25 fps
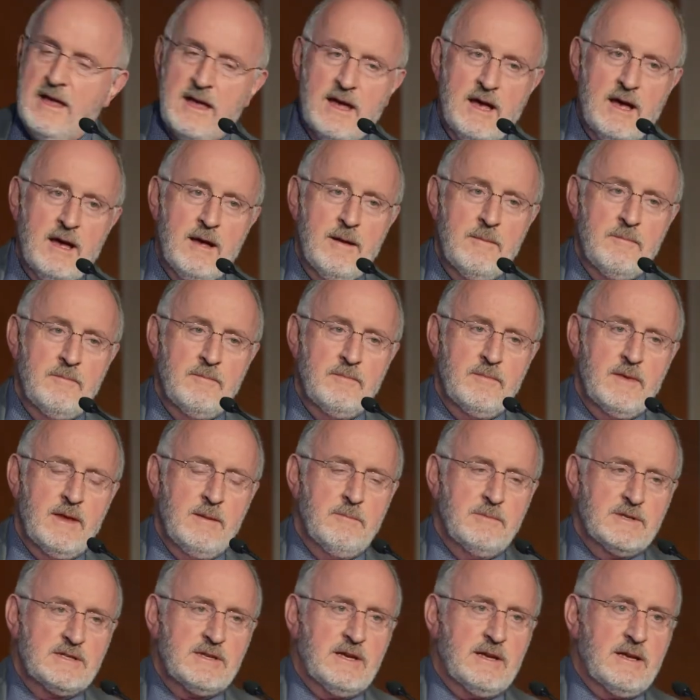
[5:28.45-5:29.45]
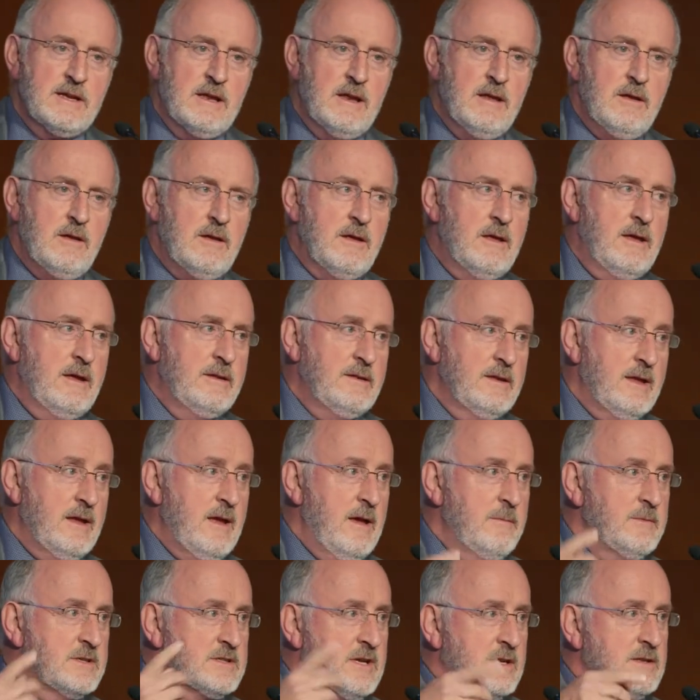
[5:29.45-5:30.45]
in particular, and
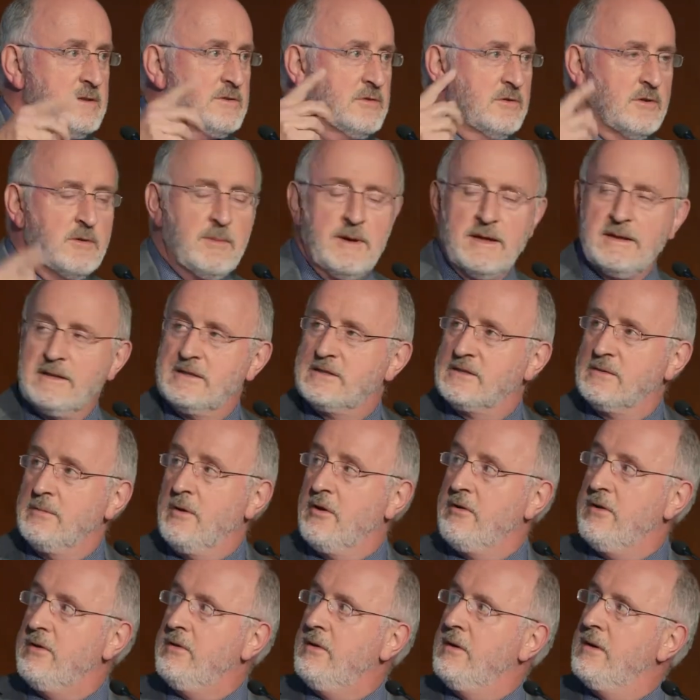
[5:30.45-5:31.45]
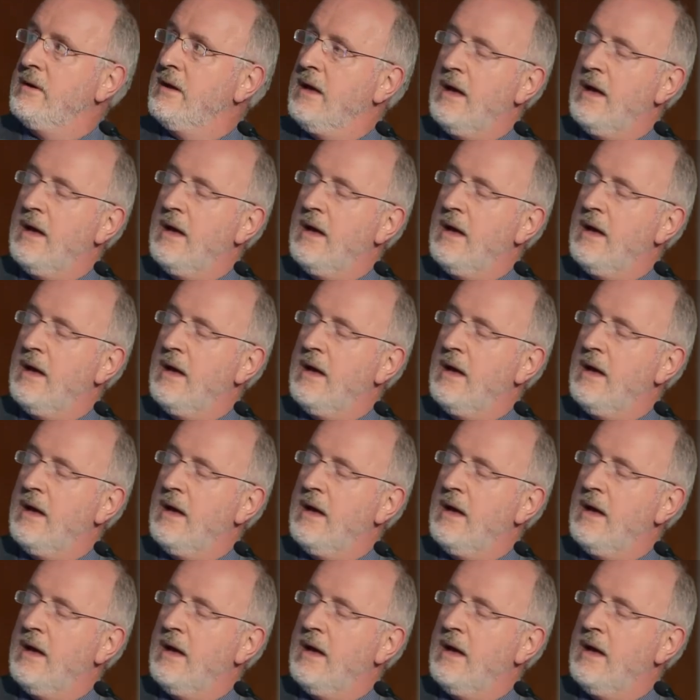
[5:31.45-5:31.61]
Emma's going to talk about this tomorrow,